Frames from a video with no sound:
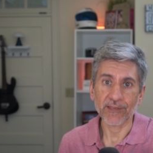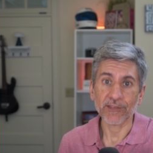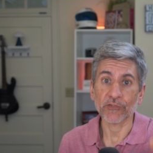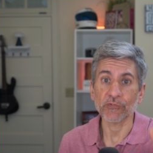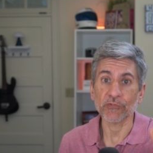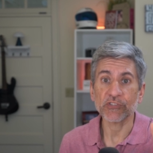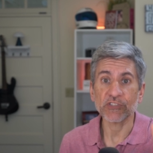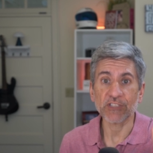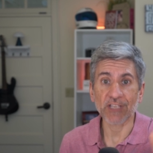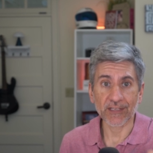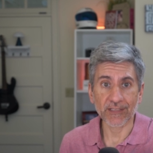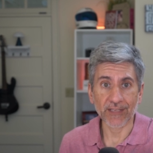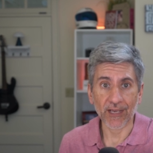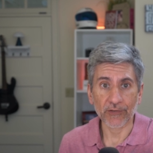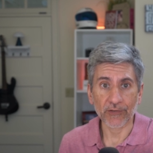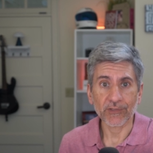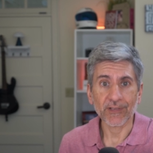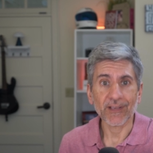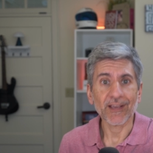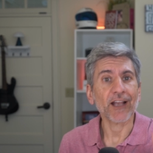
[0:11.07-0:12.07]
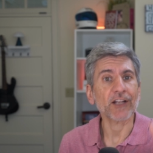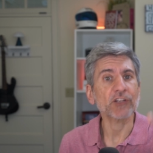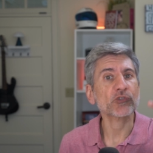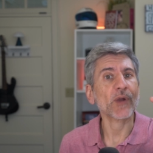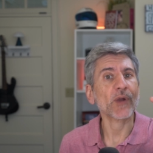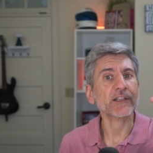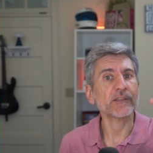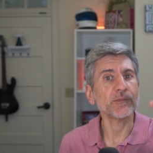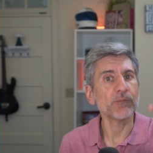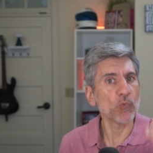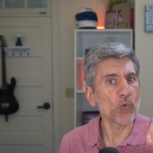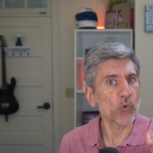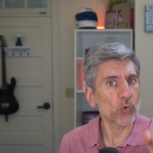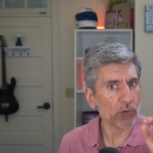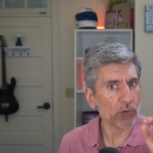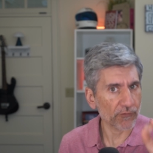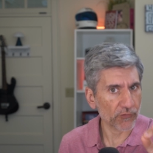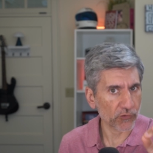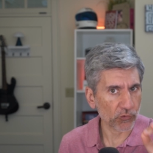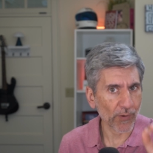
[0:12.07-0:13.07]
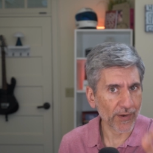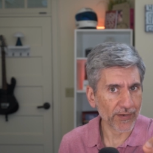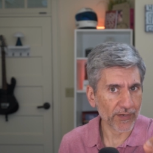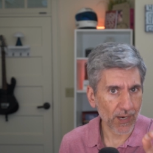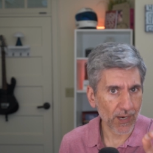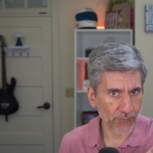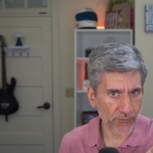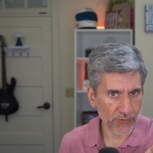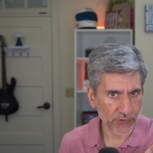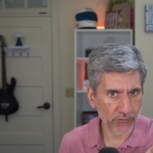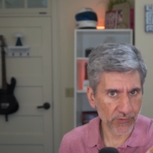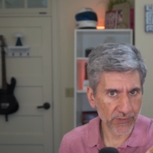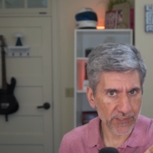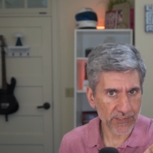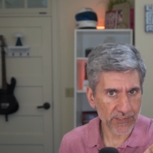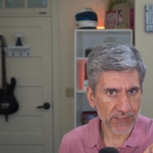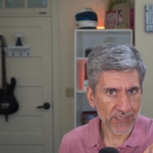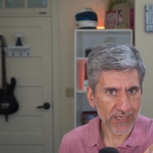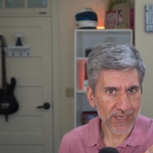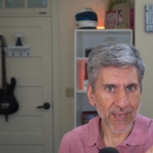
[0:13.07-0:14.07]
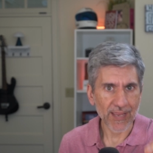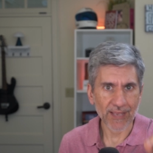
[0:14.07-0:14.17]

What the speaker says: You'll stand out, attract more of the right opportunities,